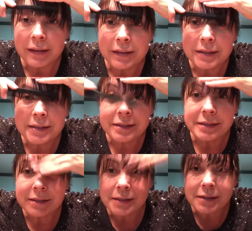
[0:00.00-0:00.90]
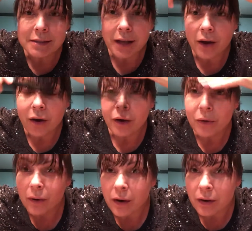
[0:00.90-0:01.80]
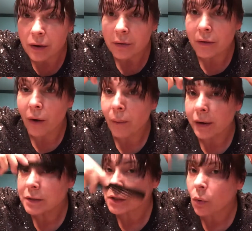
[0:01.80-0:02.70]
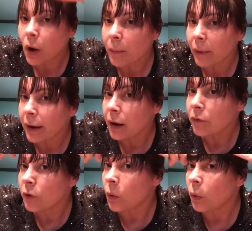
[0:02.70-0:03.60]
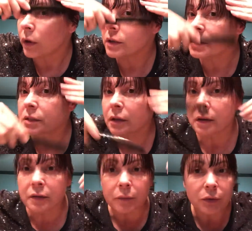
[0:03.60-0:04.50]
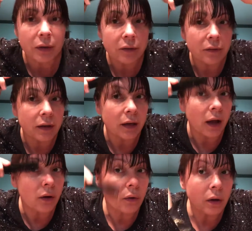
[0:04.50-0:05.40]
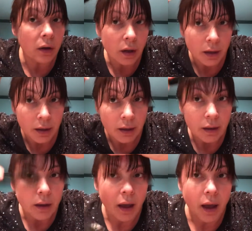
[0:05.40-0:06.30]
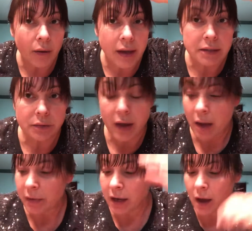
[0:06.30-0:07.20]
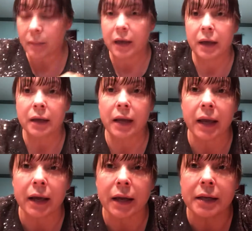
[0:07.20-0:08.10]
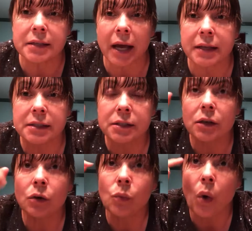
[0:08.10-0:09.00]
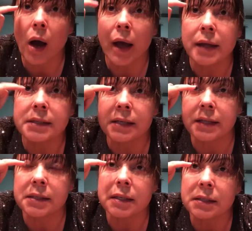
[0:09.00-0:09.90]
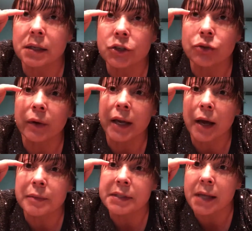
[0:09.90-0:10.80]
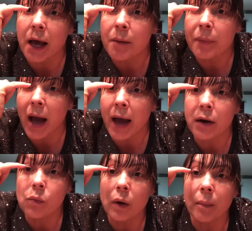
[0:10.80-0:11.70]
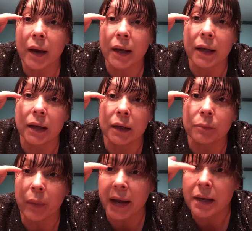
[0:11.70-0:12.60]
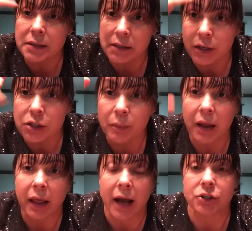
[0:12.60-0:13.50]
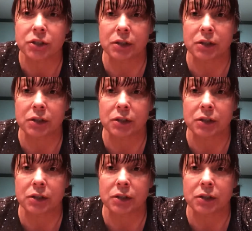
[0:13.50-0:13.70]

so not wanting to cooperate, of course, because I'm doing a video. Okay, so now I'm going to come in, and I still want, this is going to shrink up some, but I don't want my bangs touching my lashes at